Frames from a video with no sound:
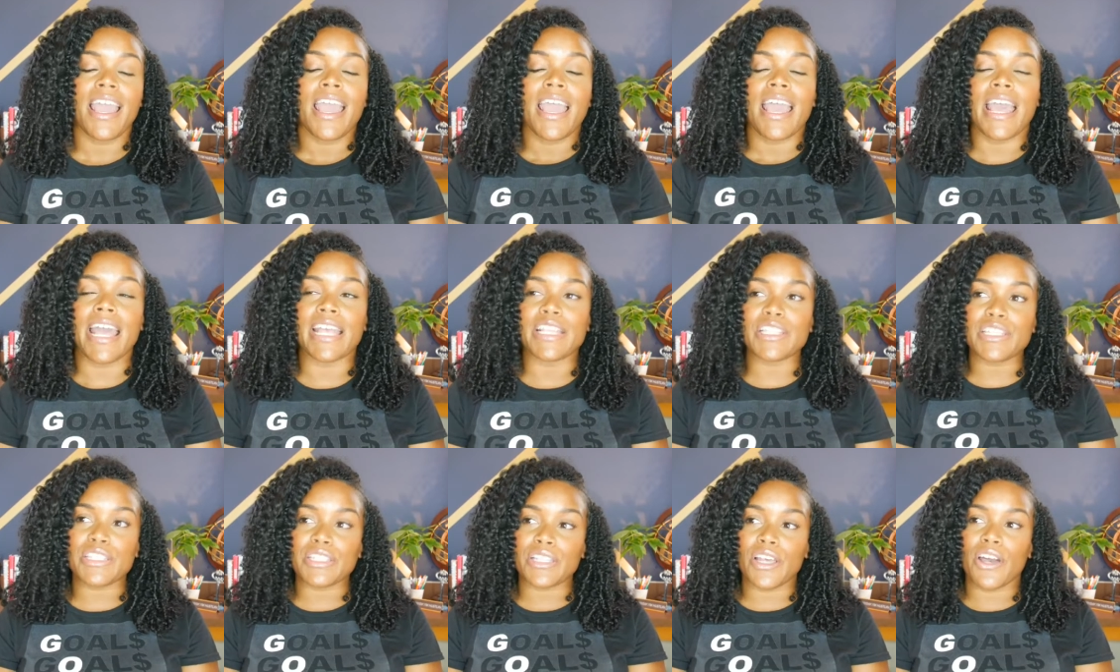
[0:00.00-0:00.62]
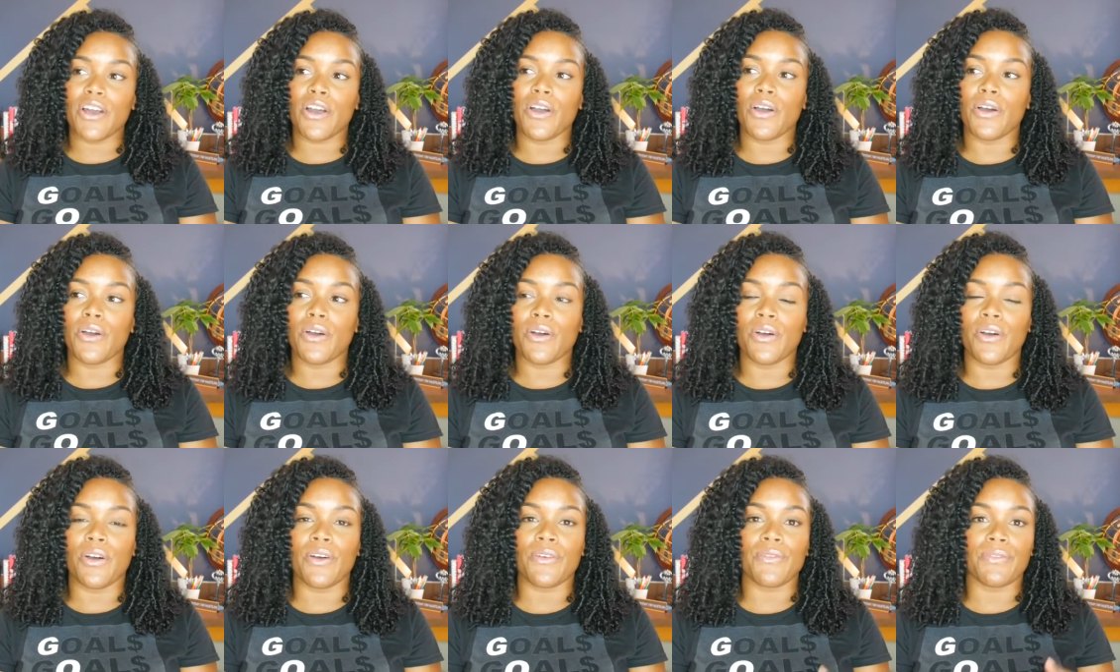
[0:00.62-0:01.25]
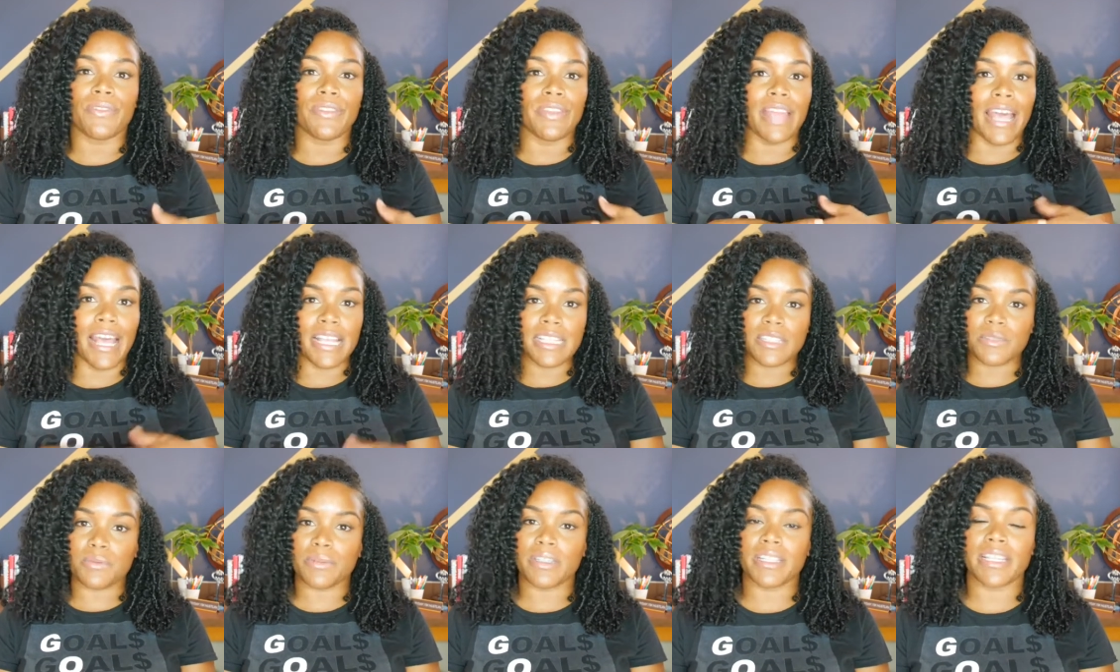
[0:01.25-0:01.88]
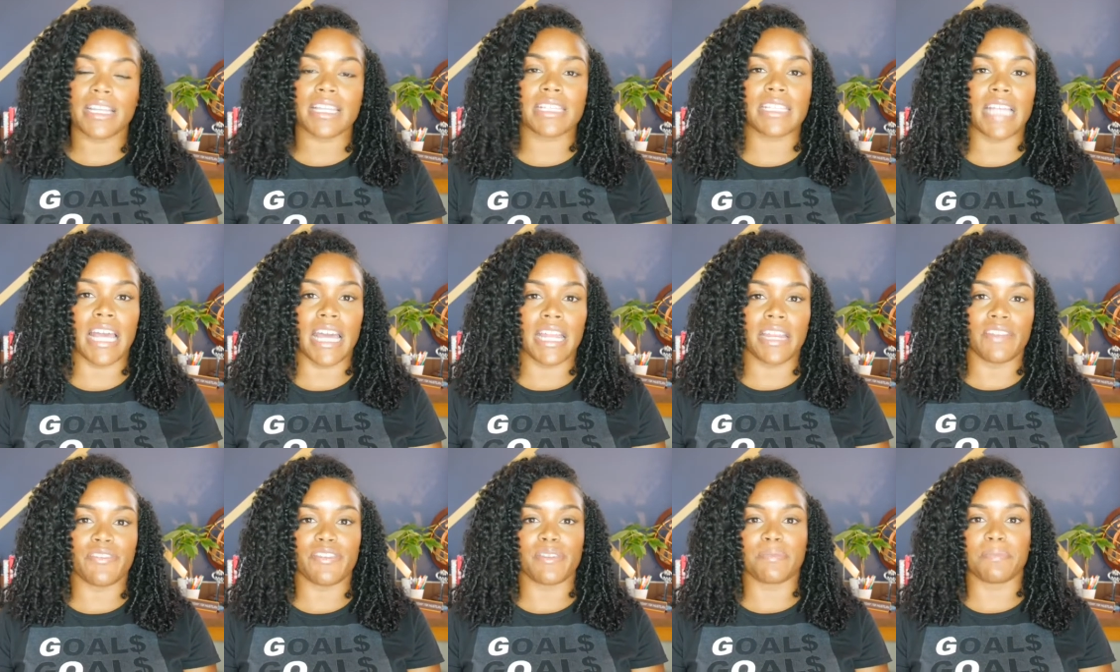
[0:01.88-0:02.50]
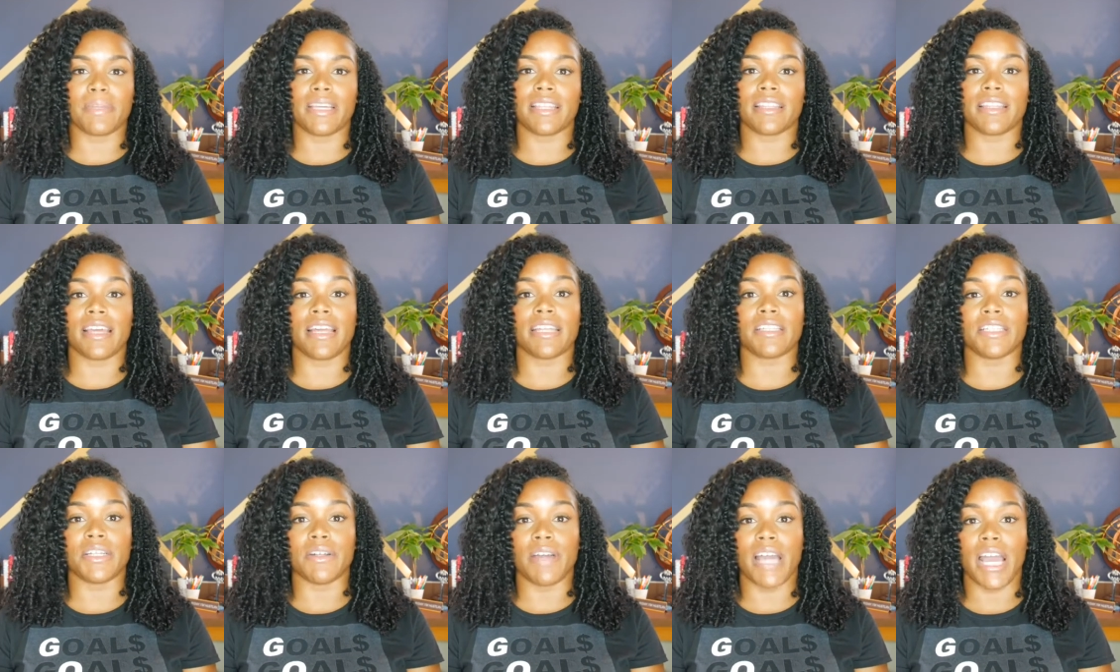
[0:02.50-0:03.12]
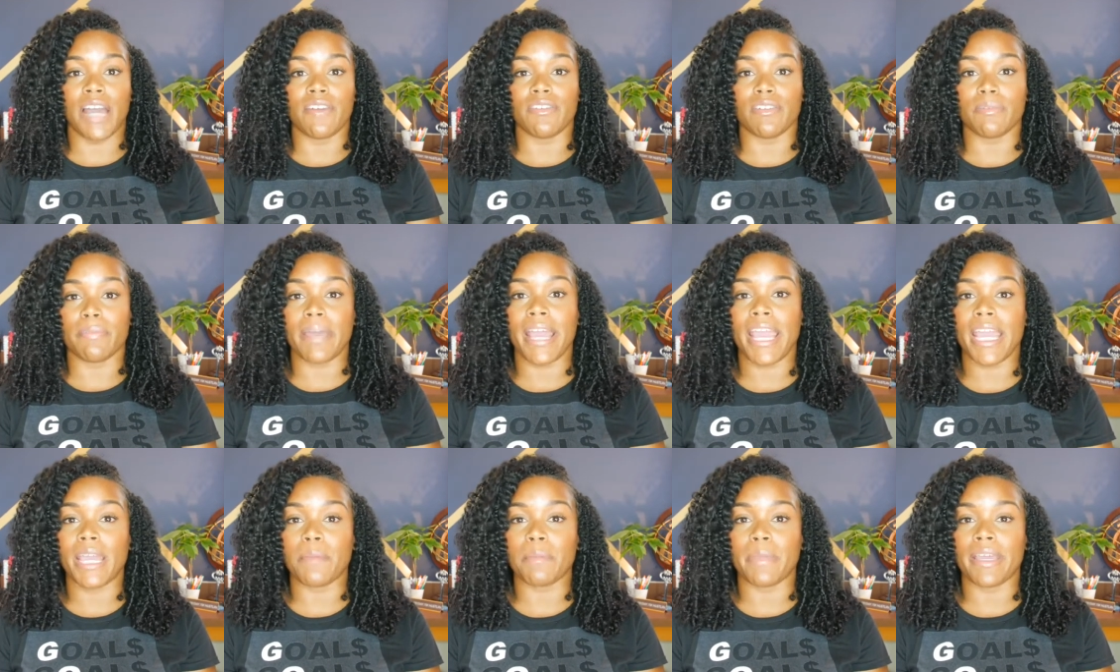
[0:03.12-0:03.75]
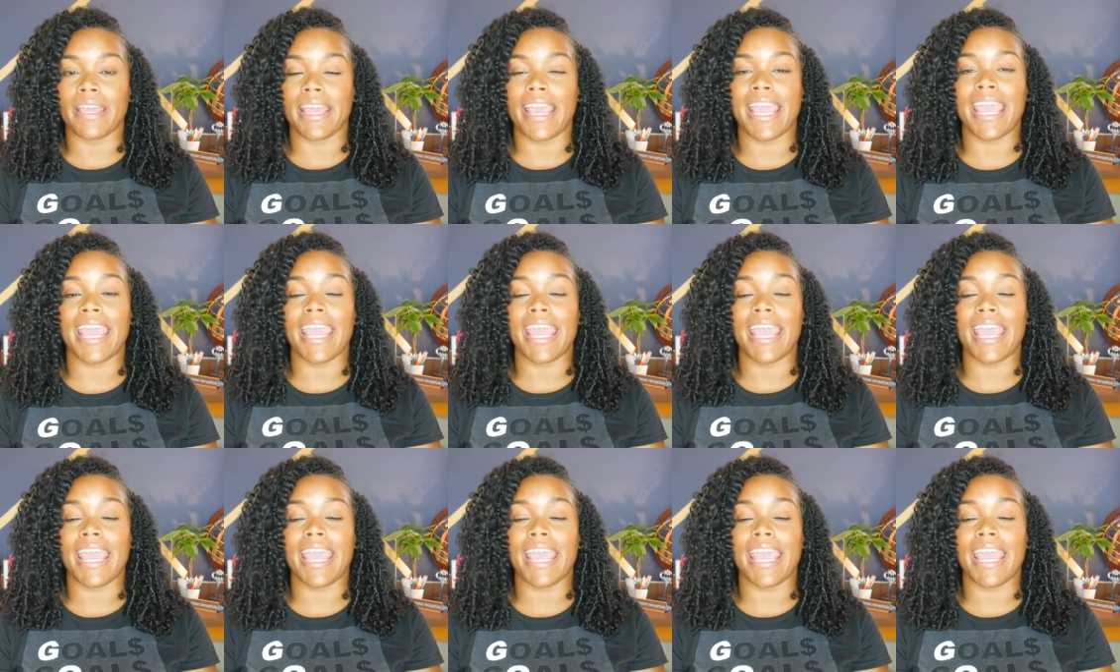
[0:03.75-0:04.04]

And so that's really exciting for me that I don't have a payment.